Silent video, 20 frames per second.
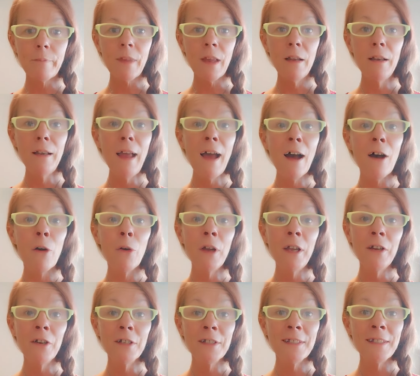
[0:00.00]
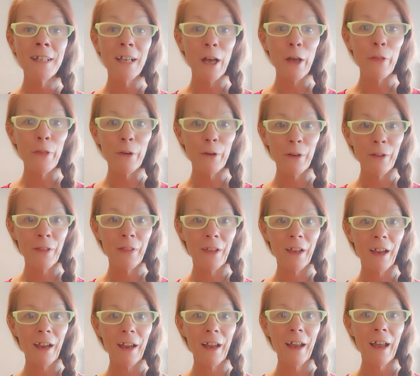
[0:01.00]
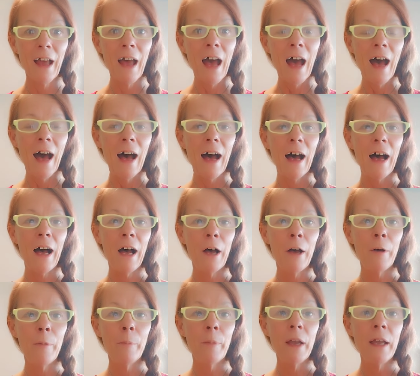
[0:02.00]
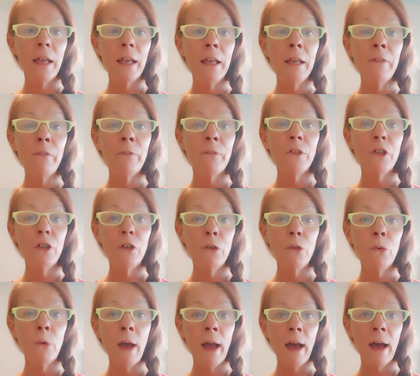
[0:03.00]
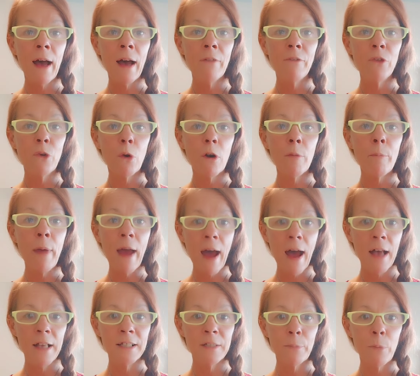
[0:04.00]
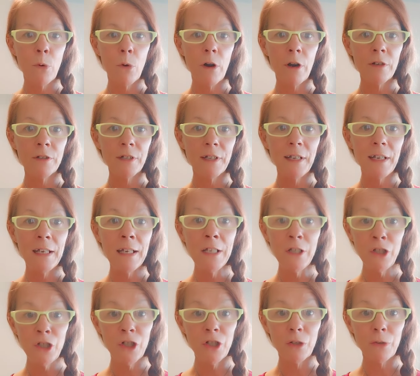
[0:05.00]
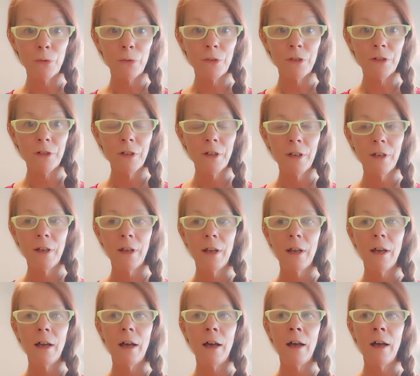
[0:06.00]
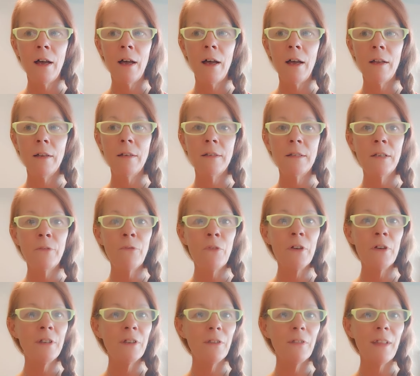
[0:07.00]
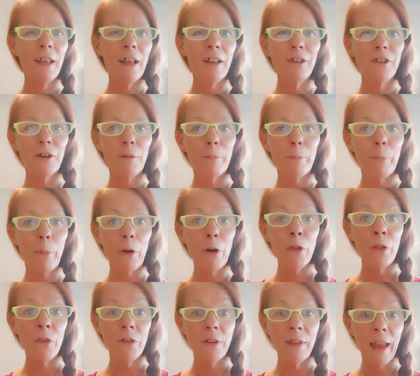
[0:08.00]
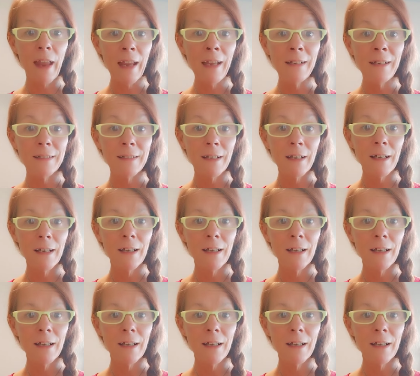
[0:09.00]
Now, here's the other thing. If you have your passport issued different than your birth date,